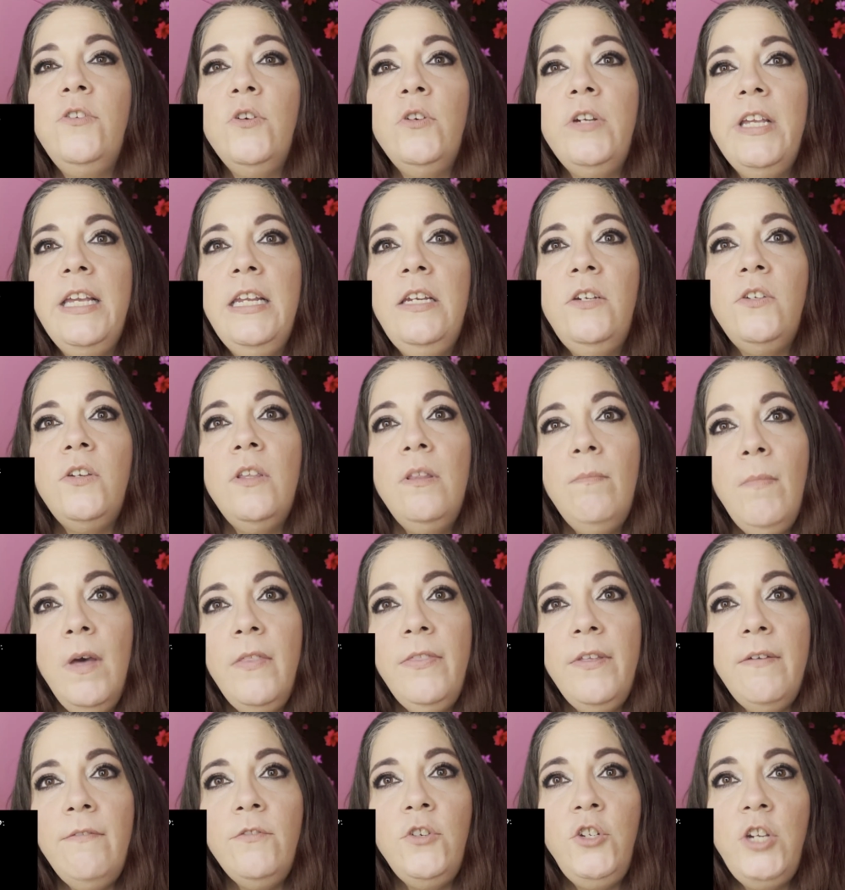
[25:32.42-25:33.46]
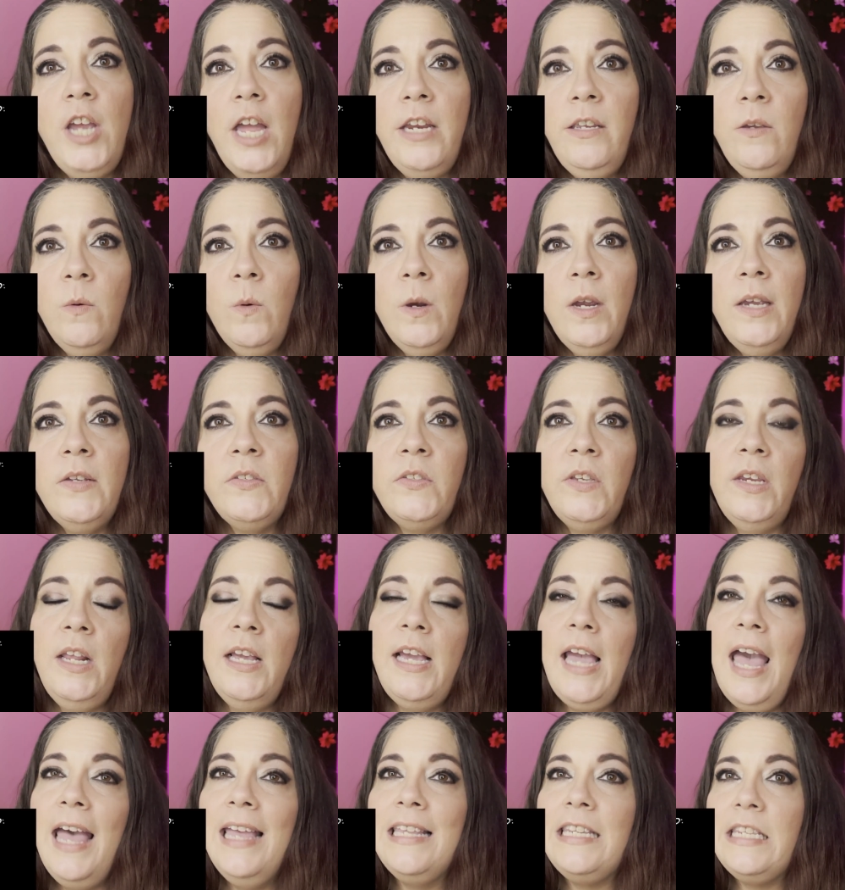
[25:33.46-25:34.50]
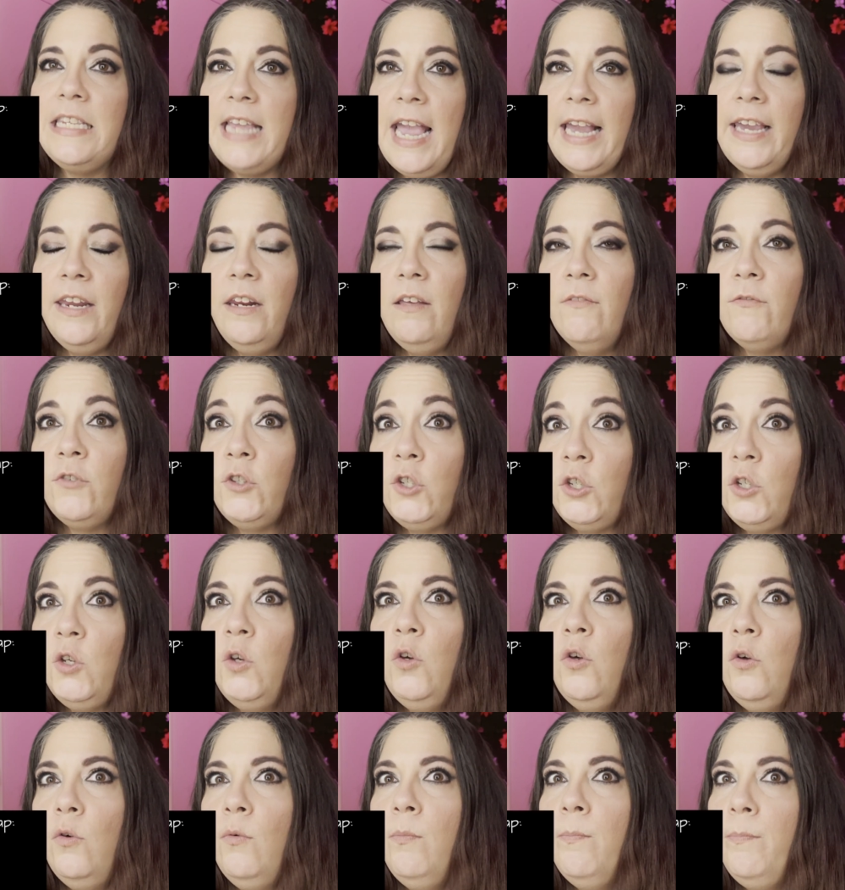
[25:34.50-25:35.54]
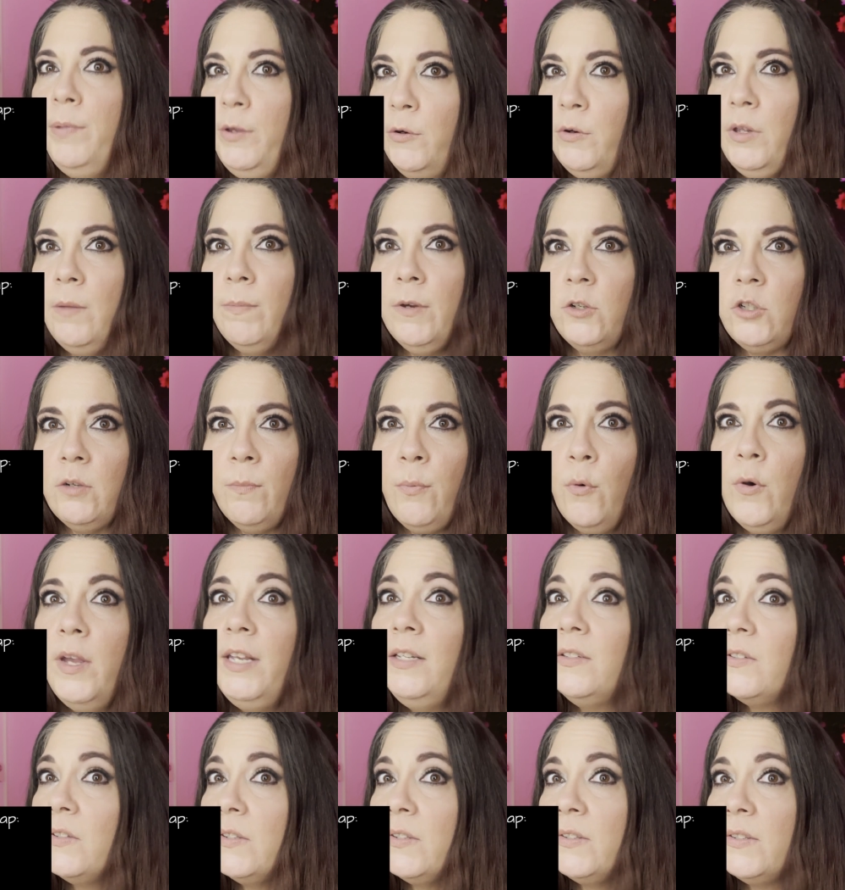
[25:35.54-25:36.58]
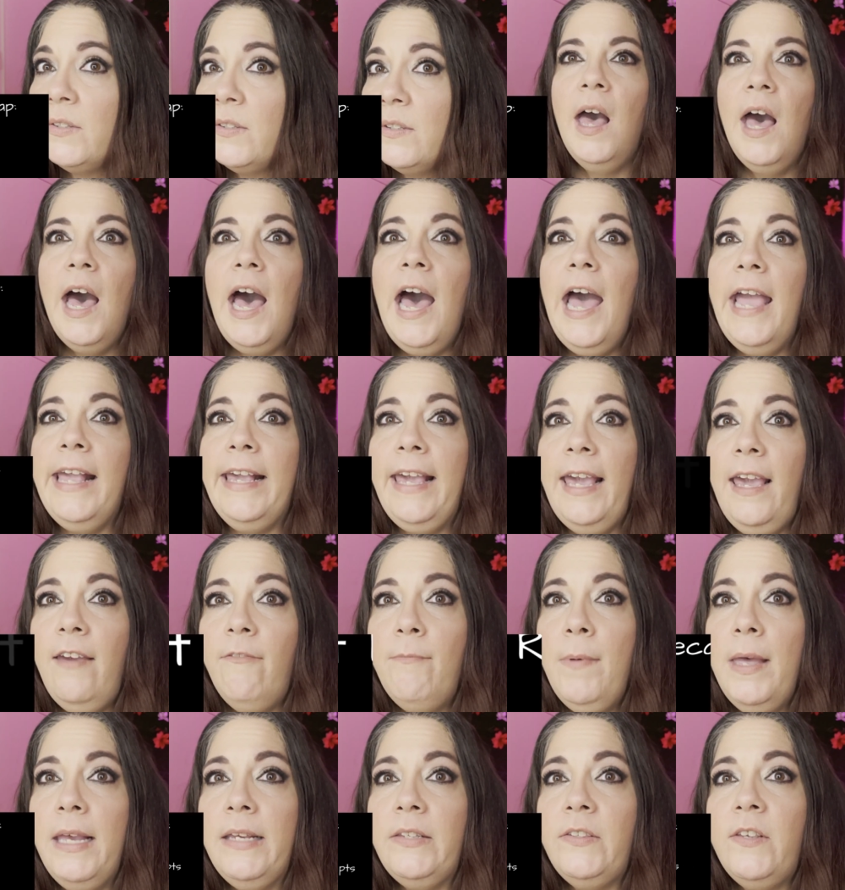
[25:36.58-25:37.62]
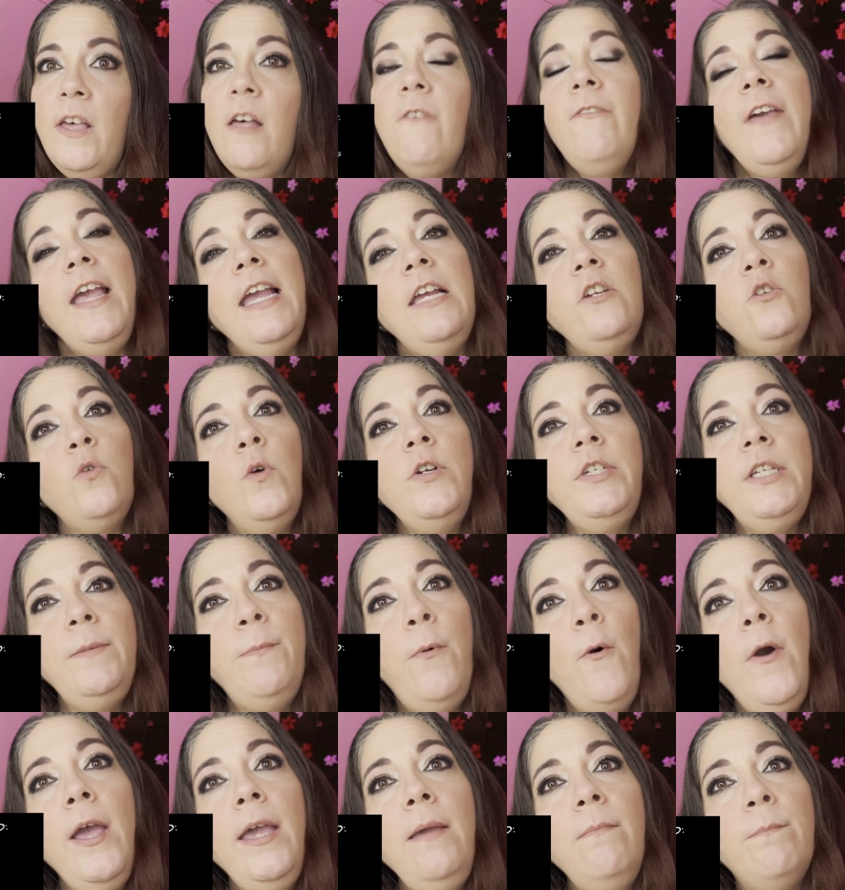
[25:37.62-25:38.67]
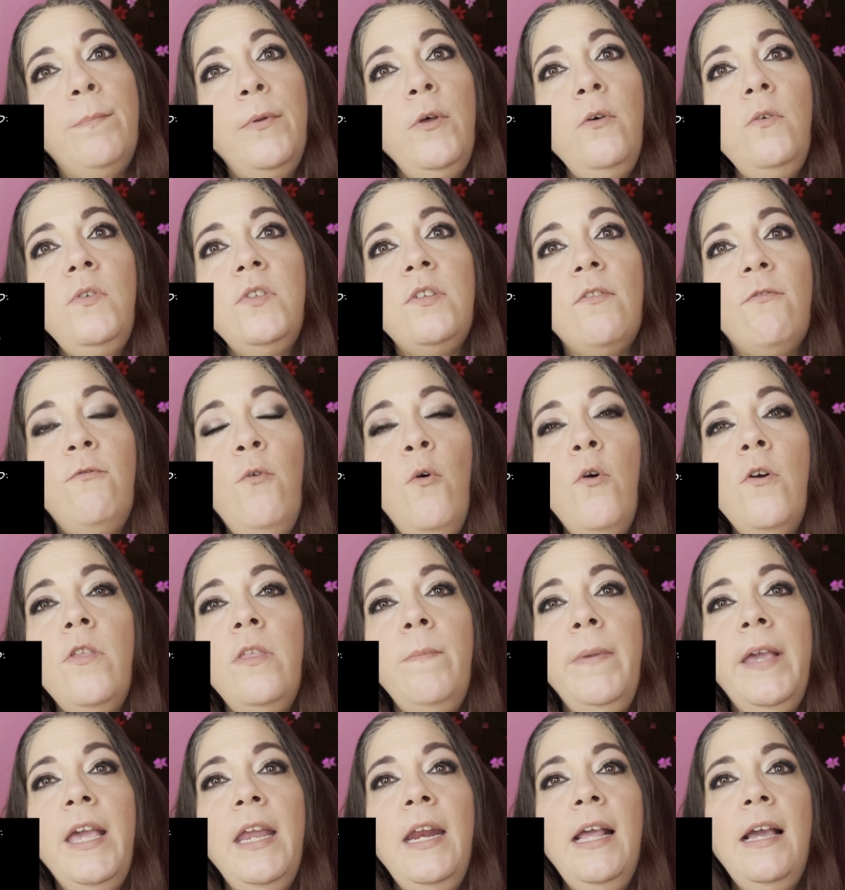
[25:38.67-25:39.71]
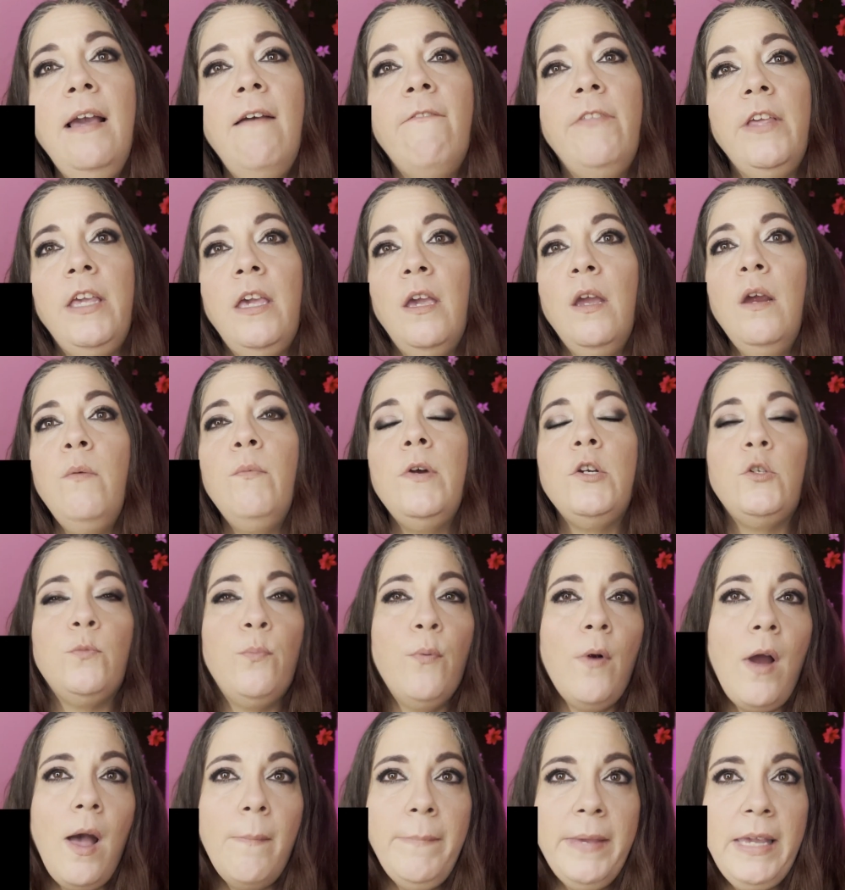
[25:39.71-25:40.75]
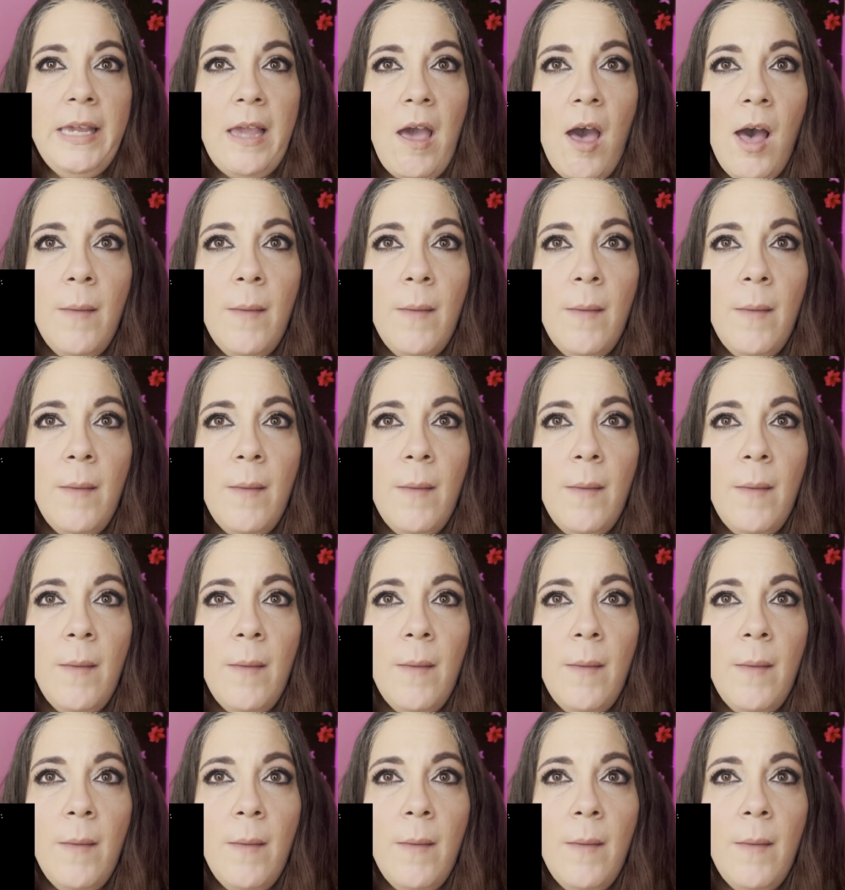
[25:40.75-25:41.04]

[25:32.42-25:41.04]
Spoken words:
into the month of January sitting at -2 beauty budget points. I gave myself a 20-point boost for the beginning of the year, which brought me up